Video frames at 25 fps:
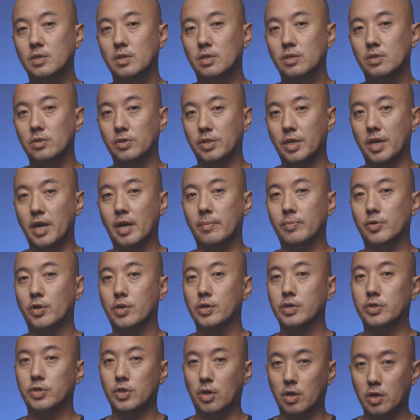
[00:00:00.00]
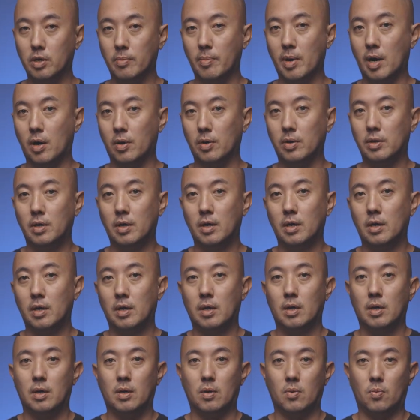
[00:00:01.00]
Today I'm going to talk about
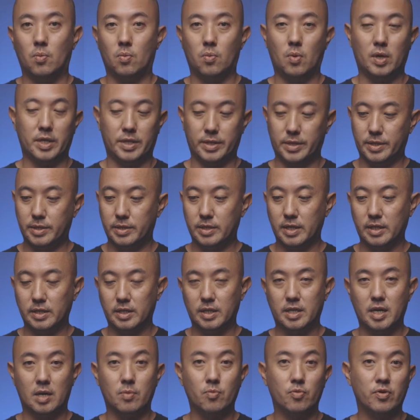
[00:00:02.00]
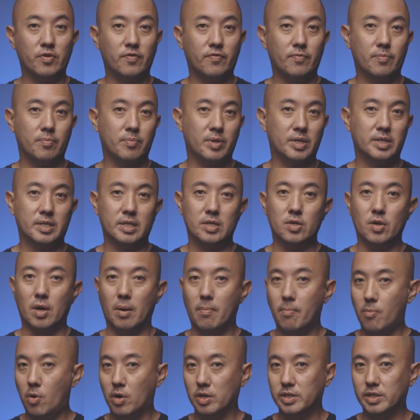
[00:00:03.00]
what does it come with, basically your
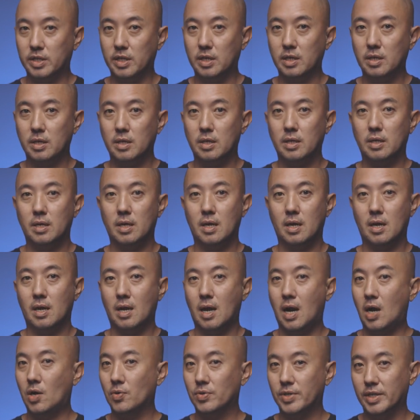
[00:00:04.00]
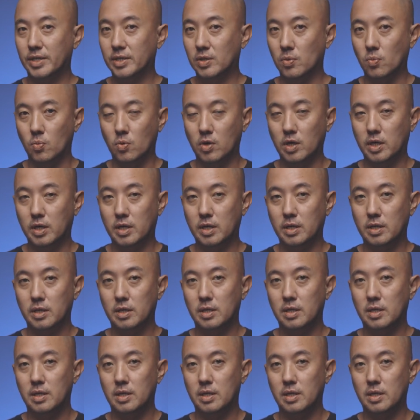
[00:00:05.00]
unboxing, how does it work,